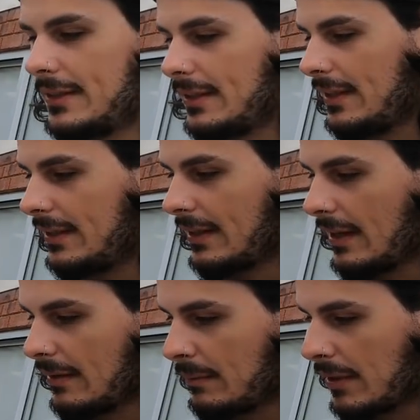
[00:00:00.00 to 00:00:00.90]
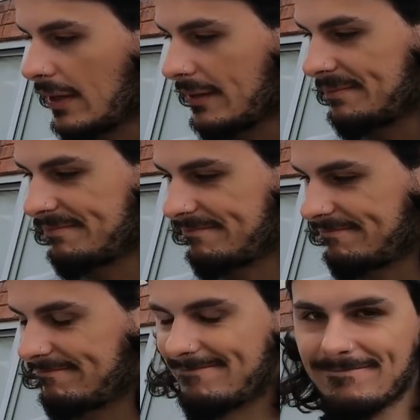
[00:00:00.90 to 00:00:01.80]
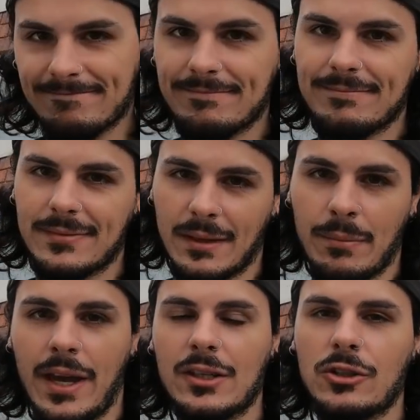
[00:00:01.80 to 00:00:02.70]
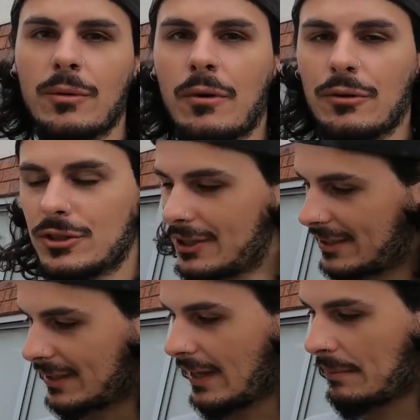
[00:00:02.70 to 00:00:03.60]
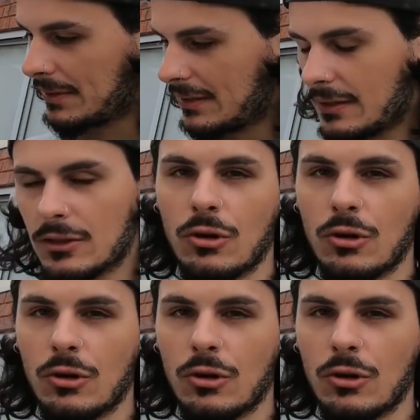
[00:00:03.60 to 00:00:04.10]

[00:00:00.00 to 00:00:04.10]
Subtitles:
see that, but the banjo bolt just snapped into the